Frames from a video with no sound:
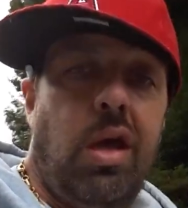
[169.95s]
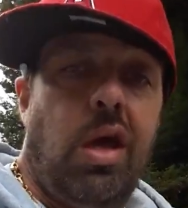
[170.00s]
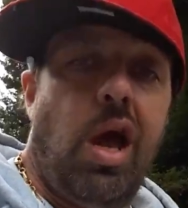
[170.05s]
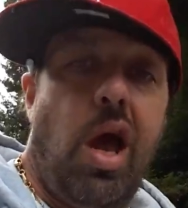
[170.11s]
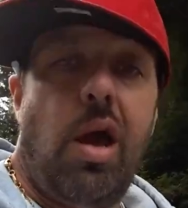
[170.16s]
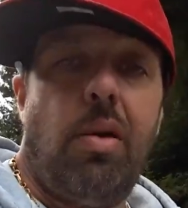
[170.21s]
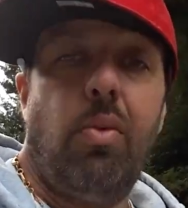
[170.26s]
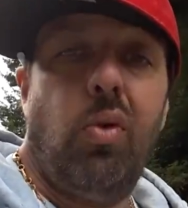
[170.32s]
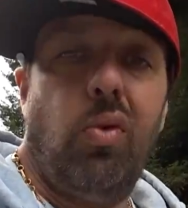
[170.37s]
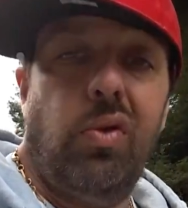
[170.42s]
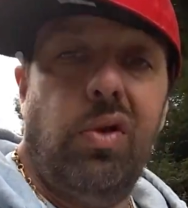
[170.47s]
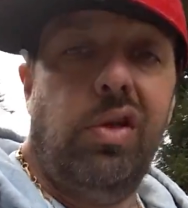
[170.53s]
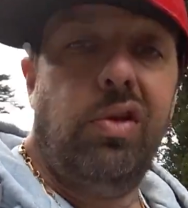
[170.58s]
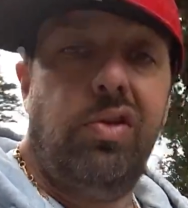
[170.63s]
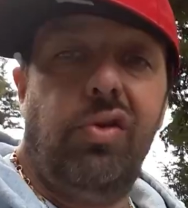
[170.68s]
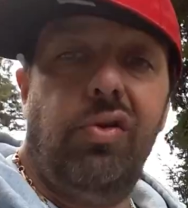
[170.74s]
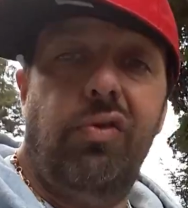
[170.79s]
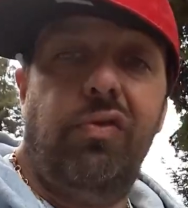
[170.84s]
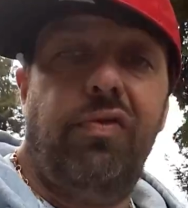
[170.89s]
I'm only
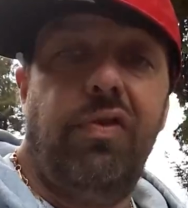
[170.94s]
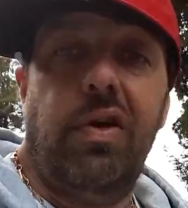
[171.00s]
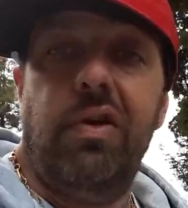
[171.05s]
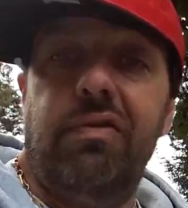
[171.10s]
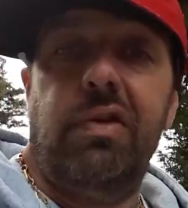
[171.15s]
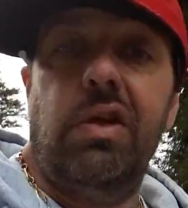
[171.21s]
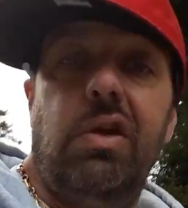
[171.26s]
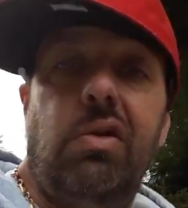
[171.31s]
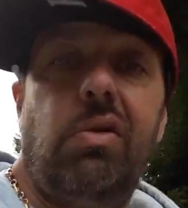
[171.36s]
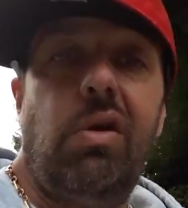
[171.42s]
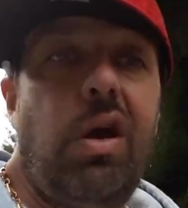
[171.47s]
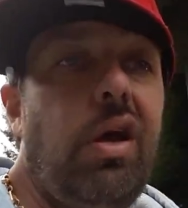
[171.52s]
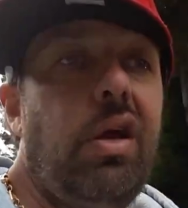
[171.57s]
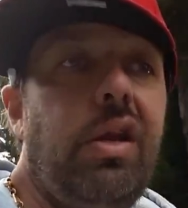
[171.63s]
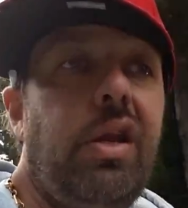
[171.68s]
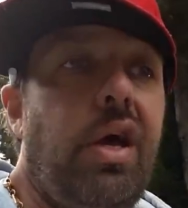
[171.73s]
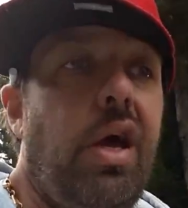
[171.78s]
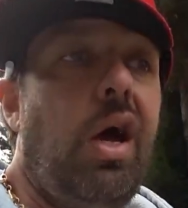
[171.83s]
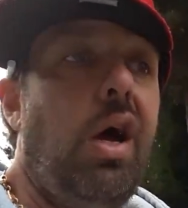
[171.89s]
250
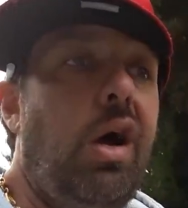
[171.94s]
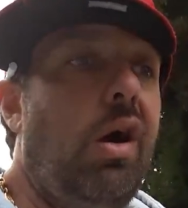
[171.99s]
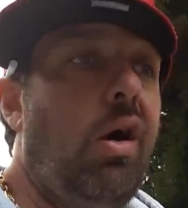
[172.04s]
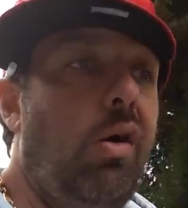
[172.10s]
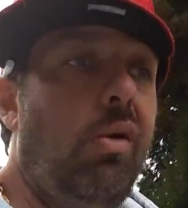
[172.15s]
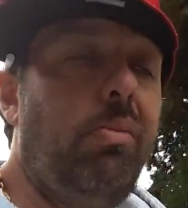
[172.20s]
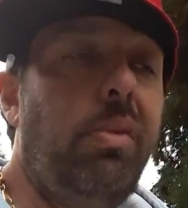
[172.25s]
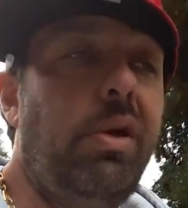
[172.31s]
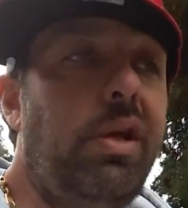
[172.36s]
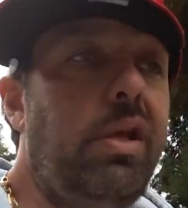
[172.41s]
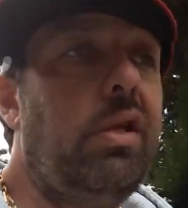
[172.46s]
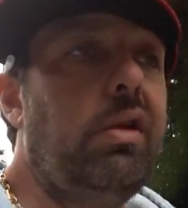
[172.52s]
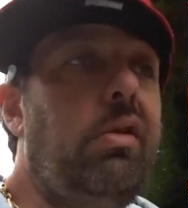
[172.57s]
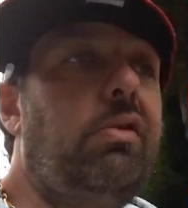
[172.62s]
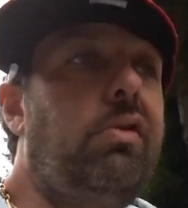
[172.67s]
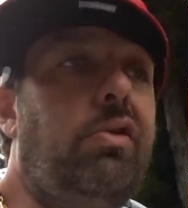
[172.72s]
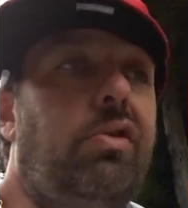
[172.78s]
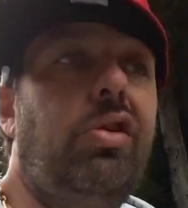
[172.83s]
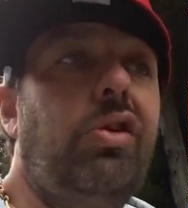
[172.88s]
right now,
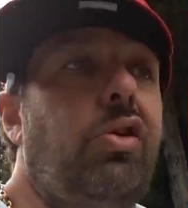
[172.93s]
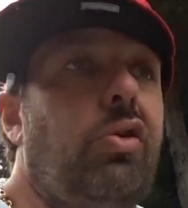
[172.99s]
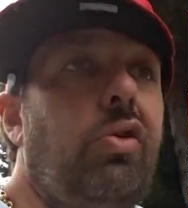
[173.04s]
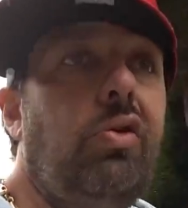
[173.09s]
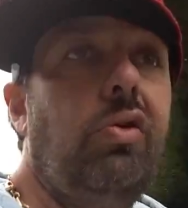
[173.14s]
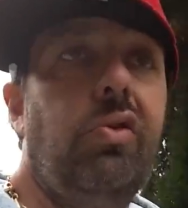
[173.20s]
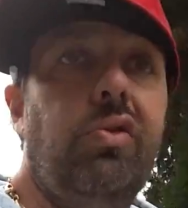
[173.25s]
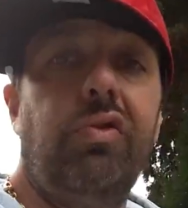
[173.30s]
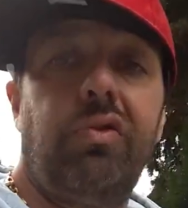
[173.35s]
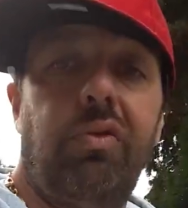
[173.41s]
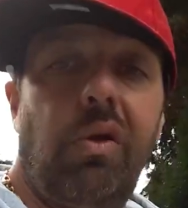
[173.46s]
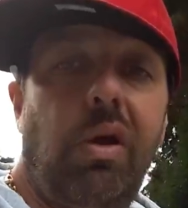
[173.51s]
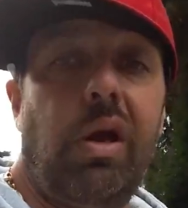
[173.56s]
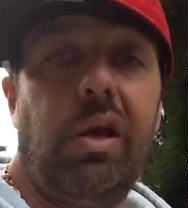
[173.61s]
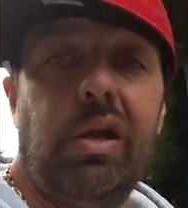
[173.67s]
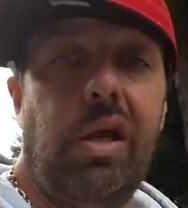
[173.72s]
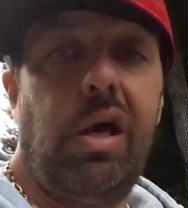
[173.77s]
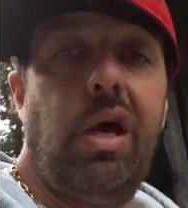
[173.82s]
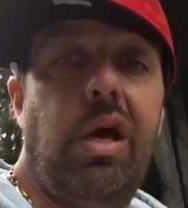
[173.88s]
mid-2s
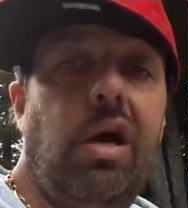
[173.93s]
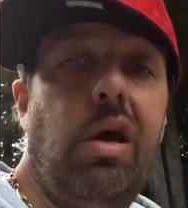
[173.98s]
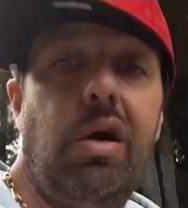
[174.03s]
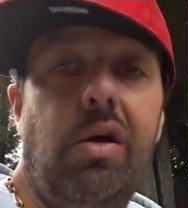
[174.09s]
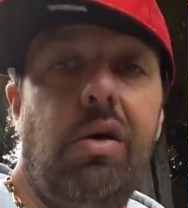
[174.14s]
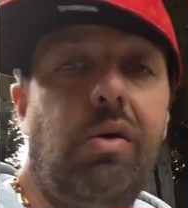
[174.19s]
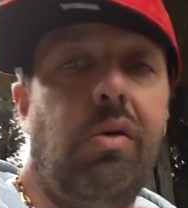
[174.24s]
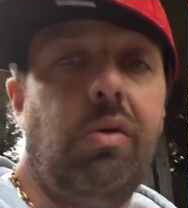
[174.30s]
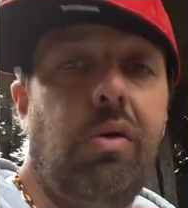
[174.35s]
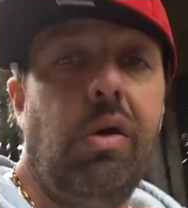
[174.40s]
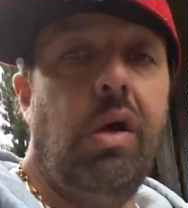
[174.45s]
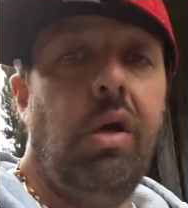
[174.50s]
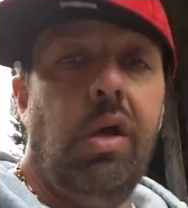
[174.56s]
right now.